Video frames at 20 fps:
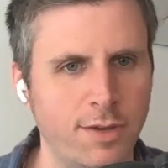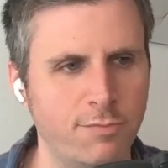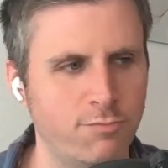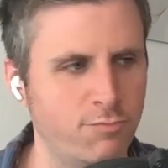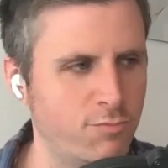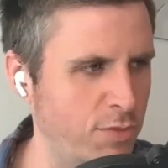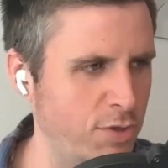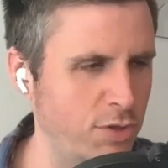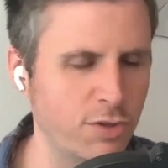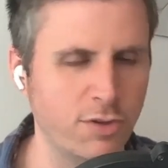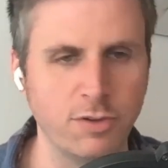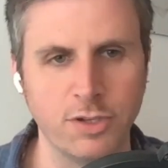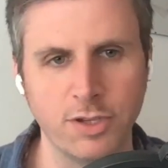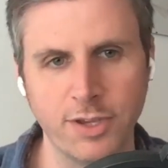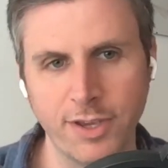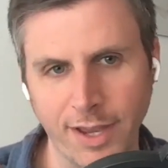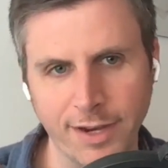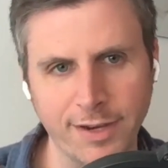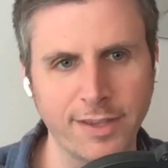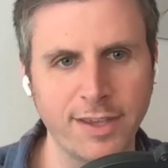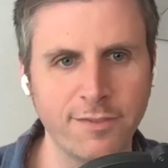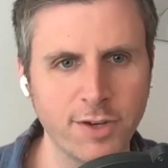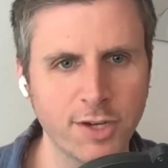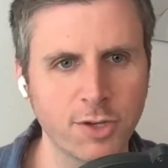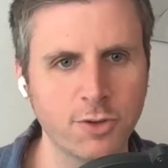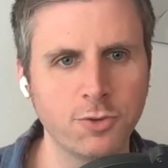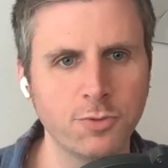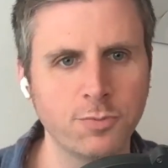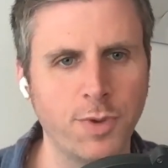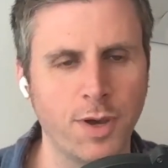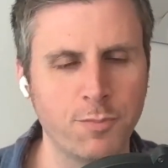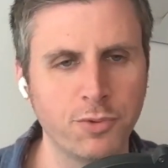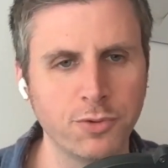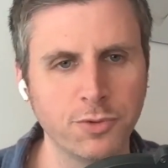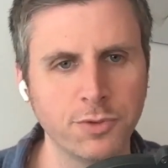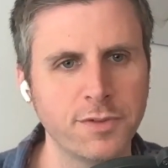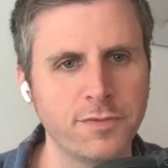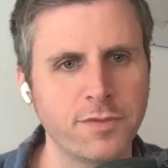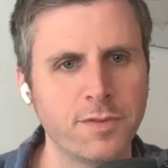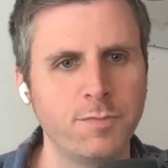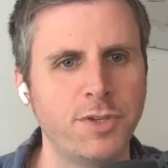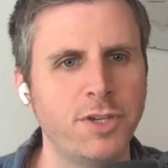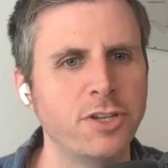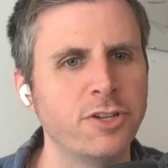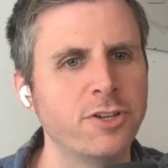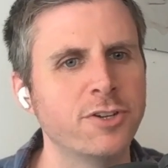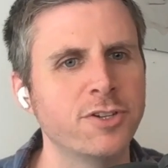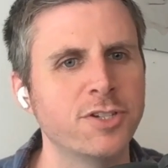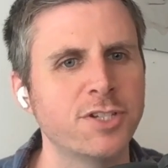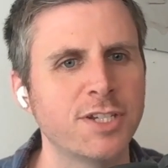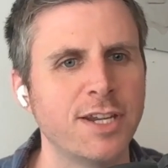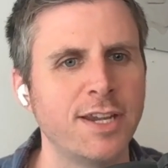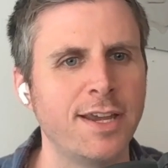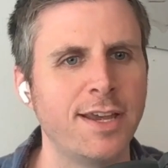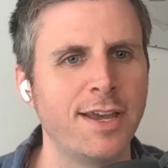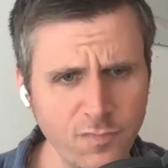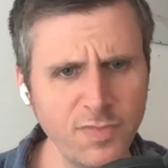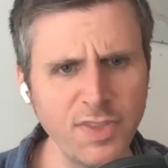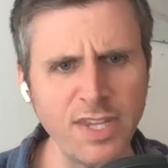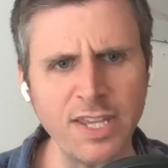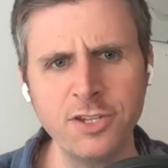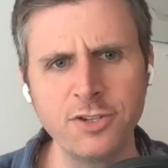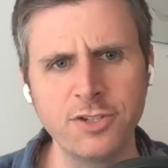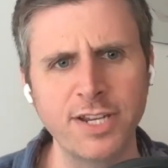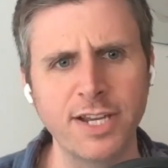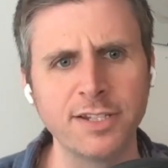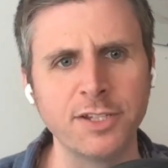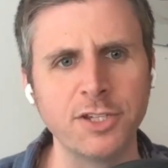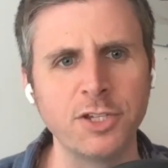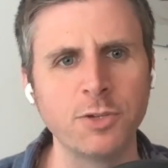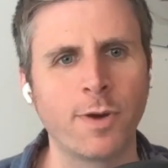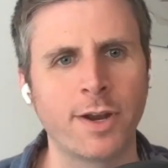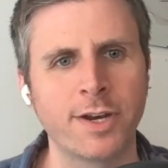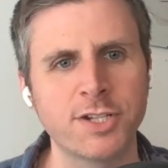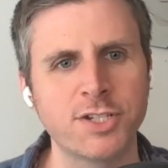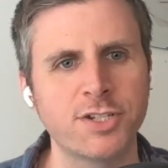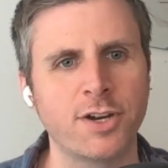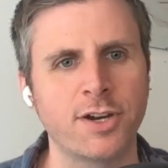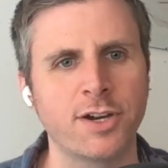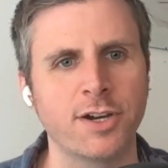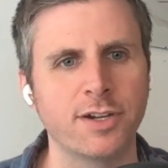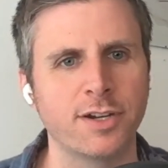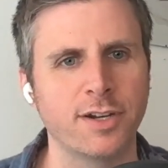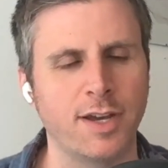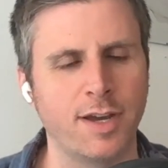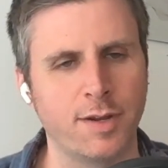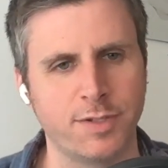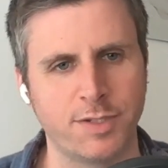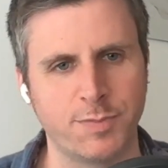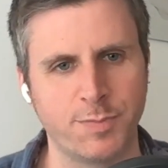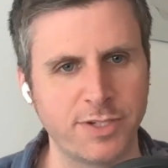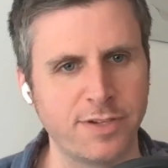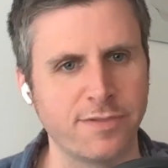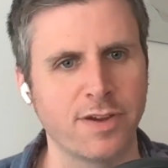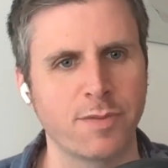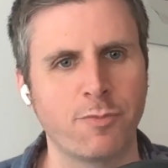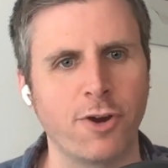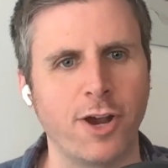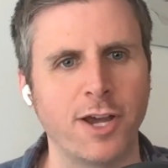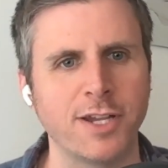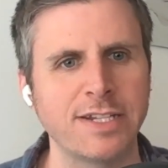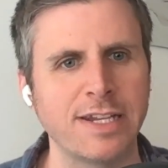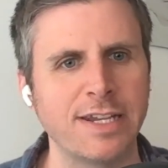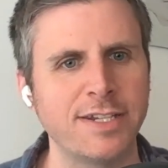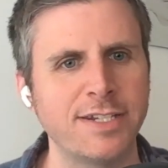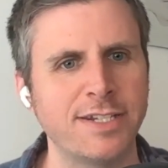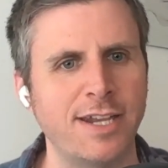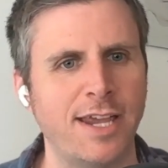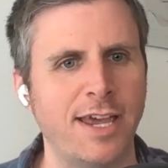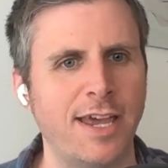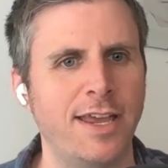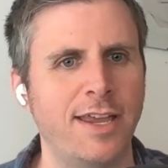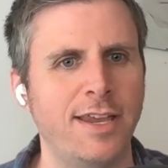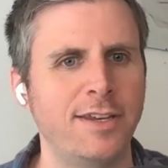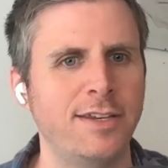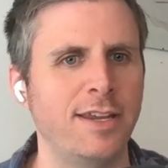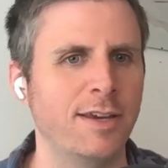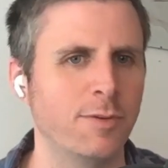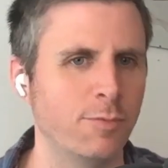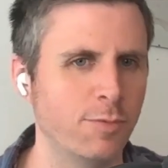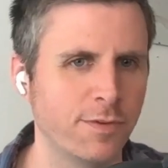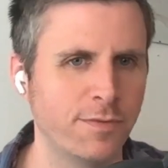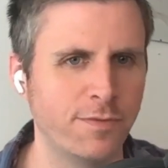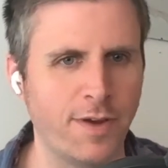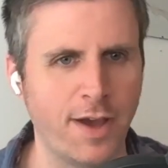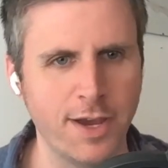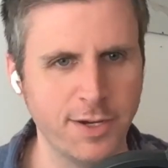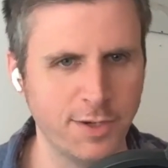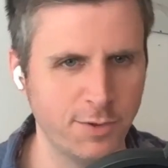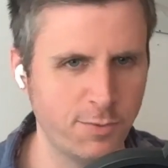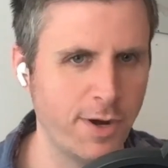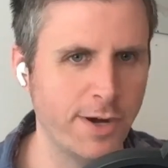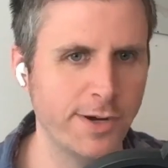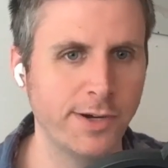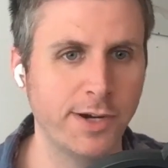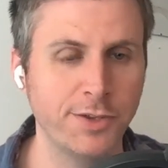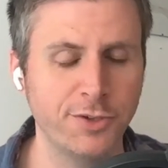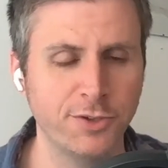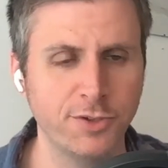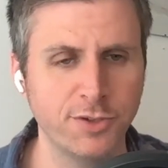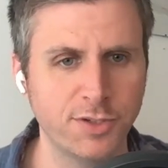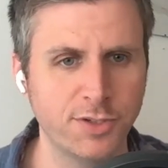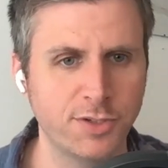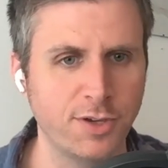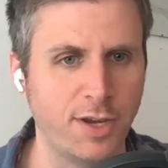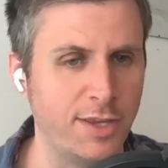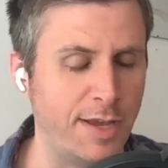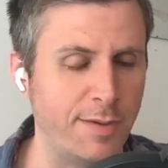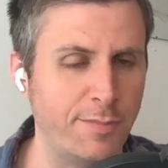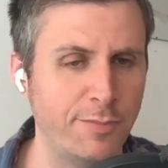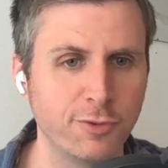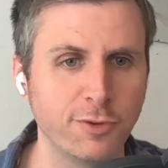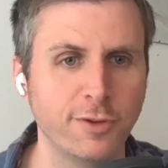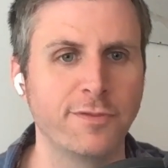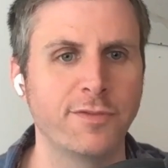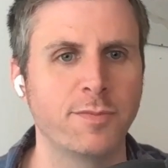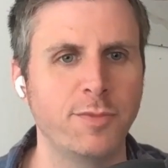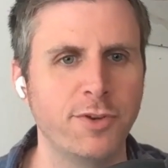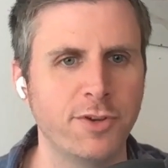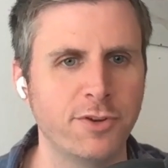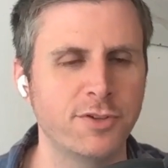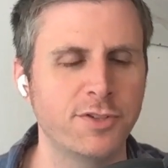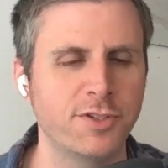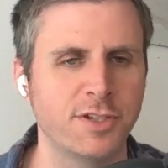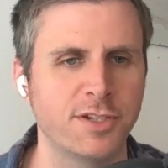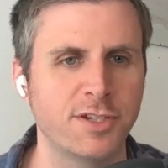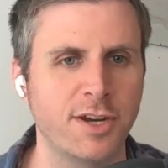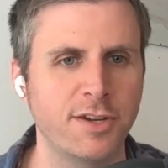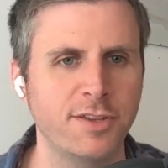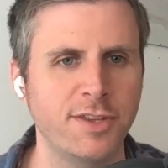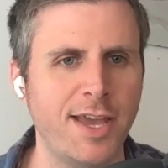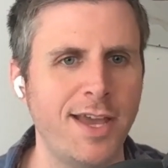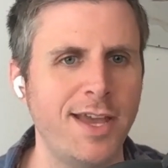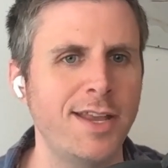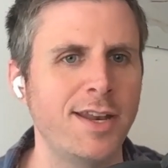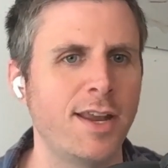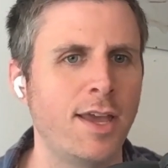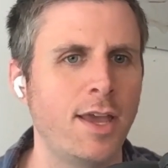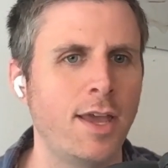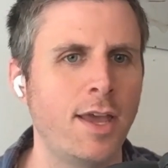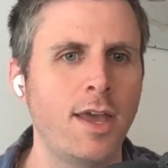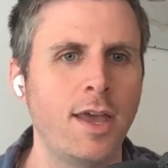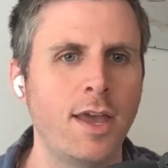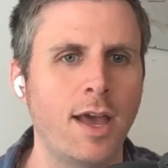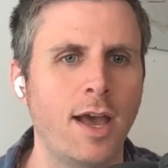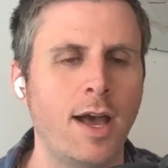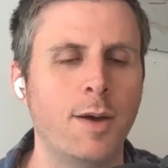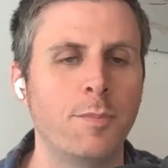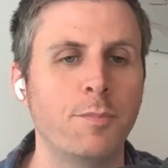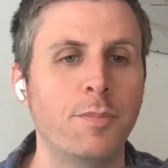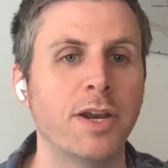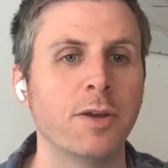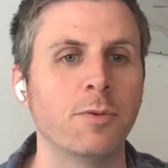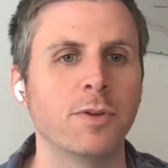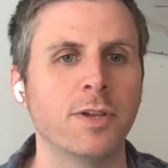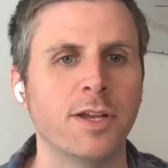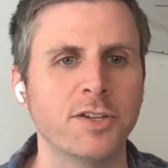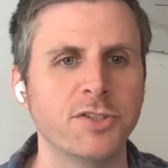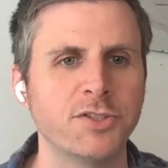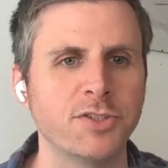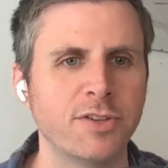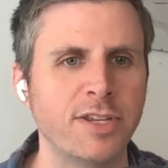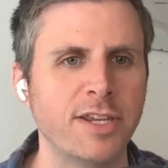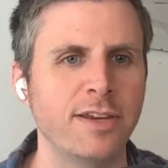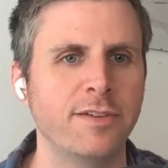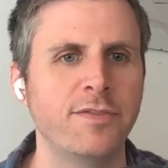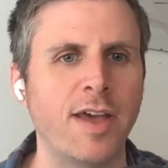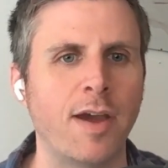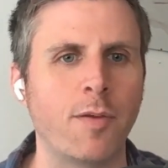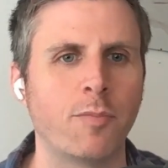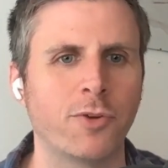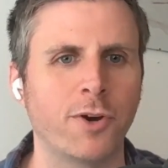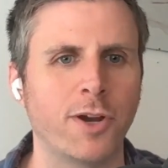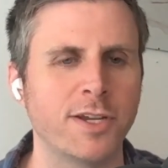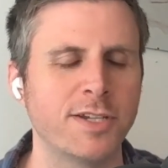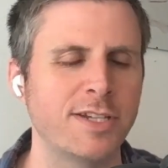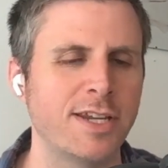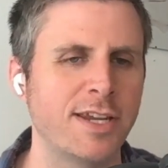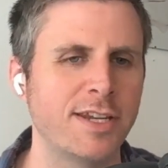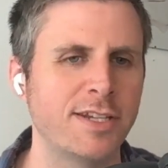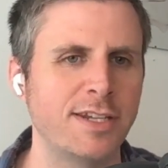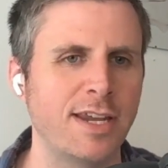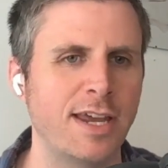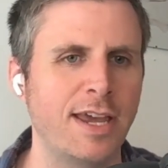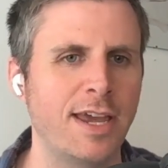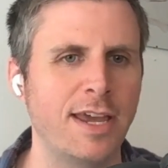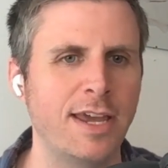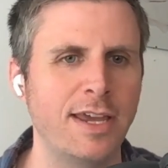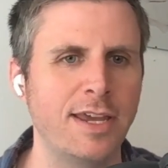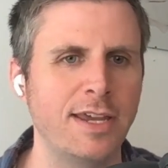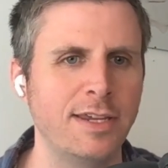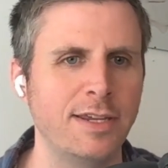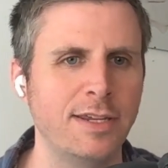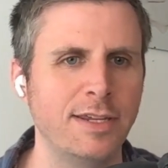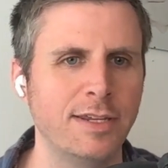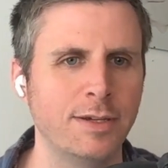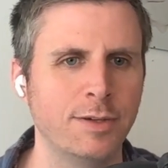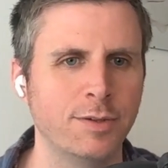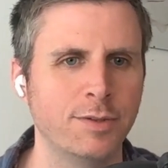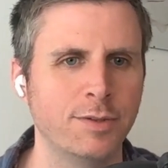you kind of give it a pool of computers. You tell it you want to start a specific process, and it will find where on that pool of computers to start that. But it will also give that process a